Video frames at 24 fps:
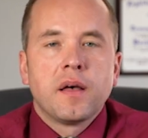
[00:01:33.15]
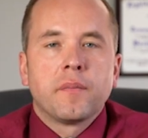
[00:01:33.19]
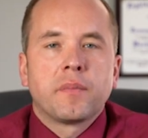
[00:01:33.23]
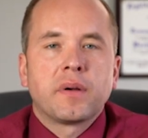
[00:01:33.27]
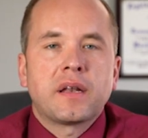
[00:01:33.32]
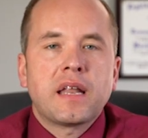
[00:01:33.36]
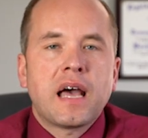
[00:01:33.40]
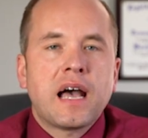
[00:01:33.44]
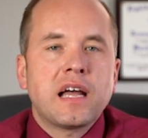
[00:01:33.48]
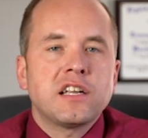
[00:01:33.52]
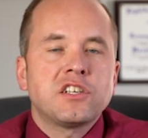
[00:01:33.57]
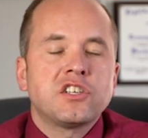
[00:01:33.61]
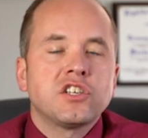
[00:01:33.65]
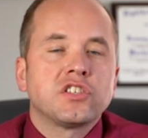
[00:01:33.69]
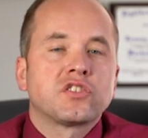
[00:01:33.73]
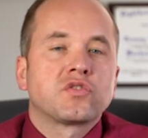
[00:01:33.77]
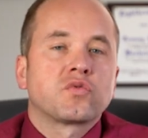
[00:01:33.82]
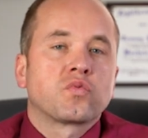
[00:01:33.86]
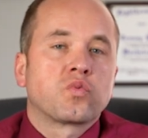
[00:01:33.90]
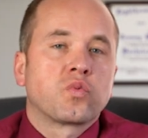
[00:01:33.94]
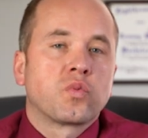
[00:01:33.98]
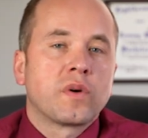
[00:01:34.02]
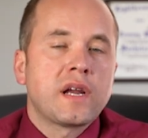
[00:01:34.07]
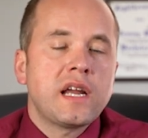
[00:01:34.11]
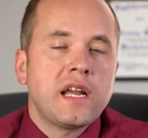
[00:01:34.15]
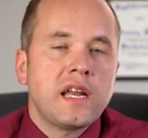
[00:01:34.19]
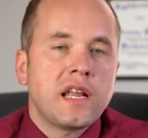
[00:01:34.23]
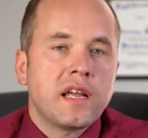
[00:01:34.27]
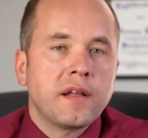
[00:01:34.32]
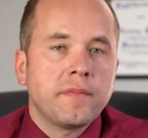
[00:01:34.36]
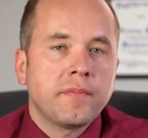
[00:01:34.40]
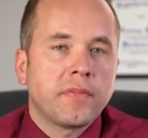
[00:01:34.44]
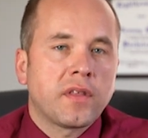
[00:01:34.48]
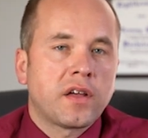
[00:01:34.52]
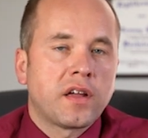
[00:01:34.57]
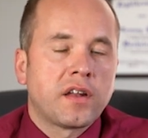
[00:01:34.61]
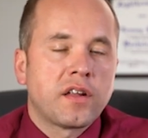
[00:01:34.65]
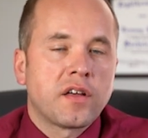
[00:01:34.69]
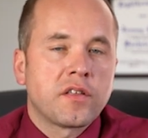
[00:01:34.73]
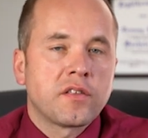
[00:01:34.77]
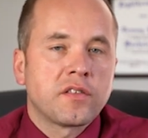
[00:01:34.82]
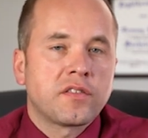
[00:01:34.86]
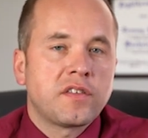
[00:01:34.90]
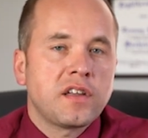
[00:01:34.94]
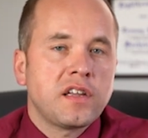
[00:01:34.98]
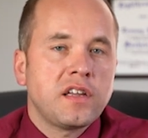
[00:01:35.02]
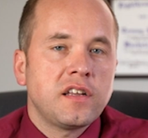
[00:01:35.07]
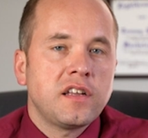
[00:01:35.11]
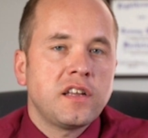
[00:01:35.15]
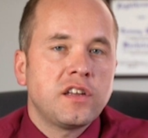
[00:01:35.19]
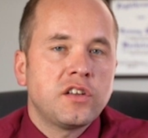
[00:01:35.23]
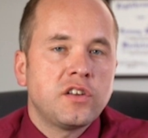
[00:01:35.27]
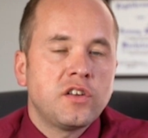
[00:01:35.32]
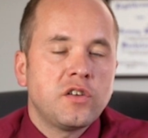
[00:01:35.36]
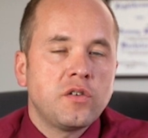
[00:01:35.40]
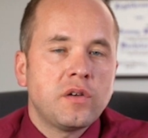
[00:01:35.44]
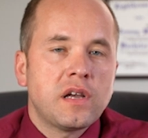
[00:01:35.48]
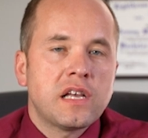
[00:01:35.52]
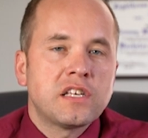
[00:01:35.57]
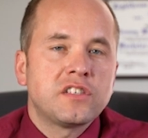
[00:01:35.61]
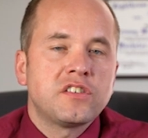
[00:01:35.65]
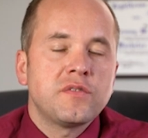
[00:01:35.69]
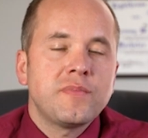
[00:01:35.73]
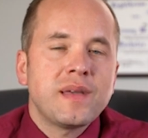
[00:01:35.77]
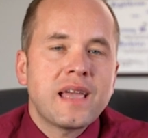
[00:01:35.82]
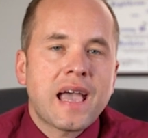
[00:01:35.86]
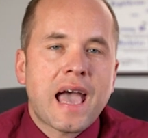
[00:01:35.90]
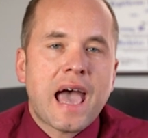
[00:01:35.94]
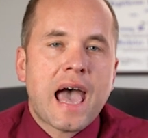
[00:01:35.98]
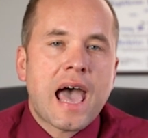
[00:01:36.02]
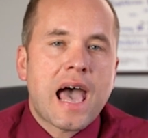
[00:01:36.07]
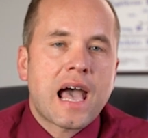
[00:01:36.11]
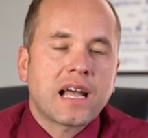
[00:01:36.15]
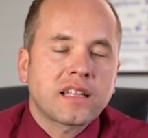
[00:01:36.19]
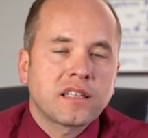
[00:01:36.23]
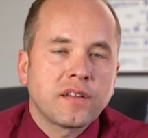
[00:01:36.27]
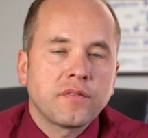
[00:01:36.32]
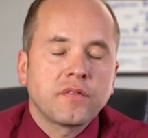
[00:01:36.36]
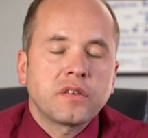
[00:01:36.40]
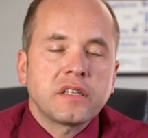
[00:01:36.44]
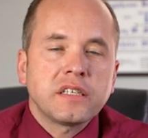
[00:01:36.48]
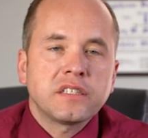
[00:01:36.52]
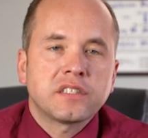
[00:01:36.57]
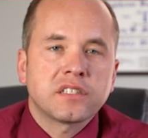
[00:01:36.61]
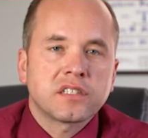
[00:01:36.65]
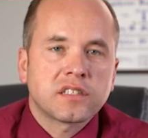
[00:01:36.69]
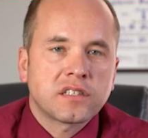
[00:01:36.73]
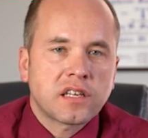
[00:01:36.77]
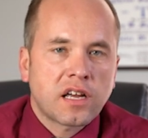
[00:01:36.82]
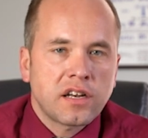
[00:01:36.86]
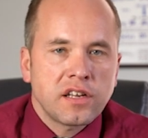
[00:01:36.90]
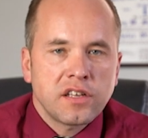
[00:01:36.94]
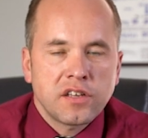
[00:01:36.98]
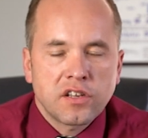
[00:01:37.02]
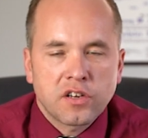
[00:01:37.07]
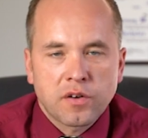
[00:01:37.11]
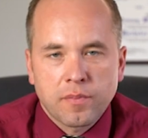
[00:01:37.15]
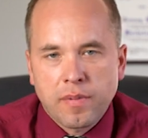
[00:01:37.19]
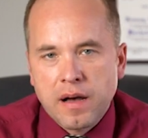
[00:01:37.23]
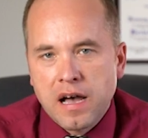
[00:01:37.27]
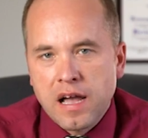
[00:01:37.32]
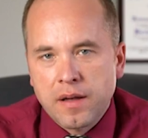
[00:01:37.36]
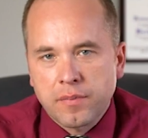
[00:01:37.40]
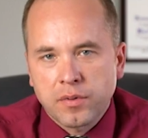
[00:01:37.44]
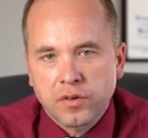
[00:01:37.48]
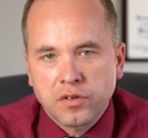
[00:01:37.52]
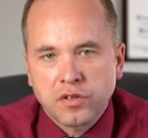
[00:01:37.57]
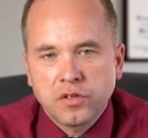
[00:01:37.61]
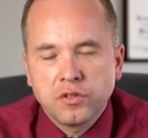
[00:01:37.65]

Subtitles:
But not just reading. Another thing you need to do is to be actively studying your Bible.